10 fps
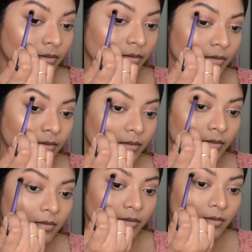
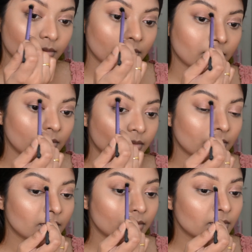also. So
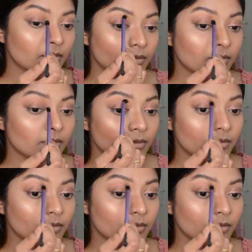let's try that.